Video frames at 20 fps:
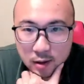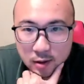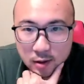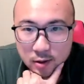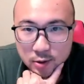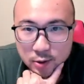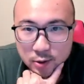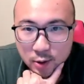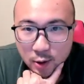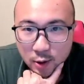
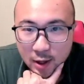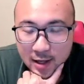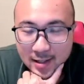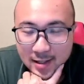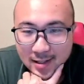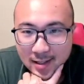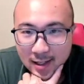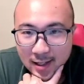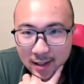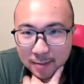So I
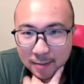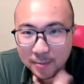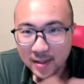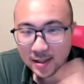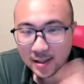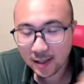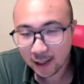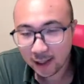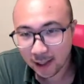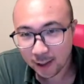think
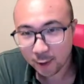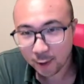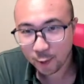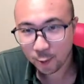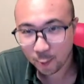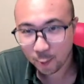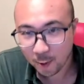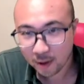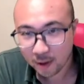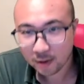basically
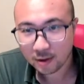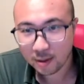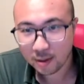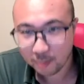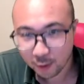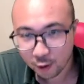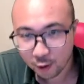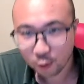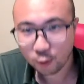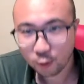you want the
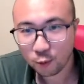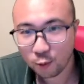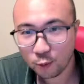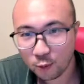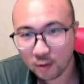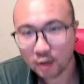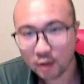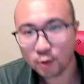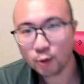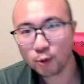computer to do
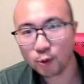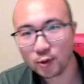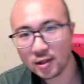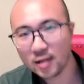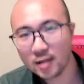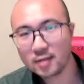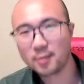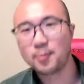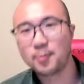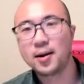these two
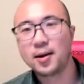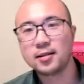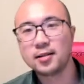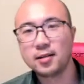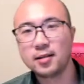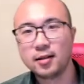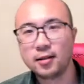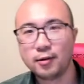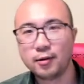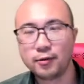things, right?
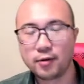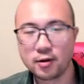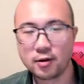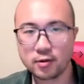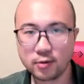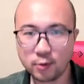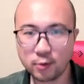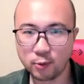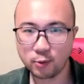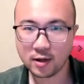
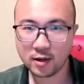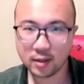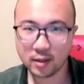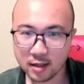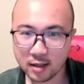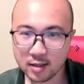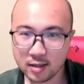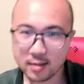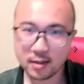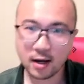First to
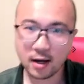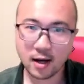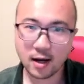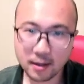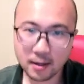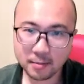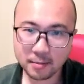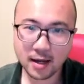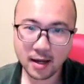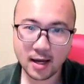recognize
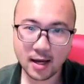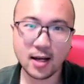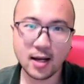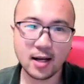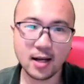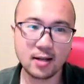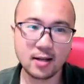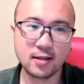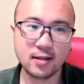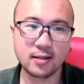time,
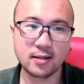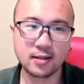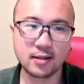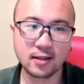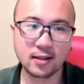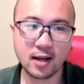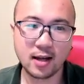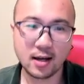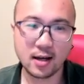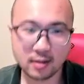and
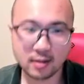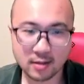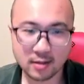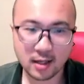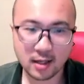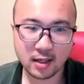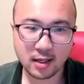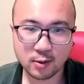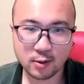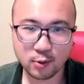the other
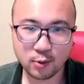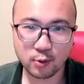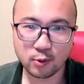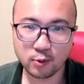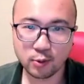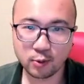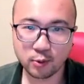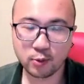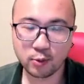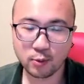thing is you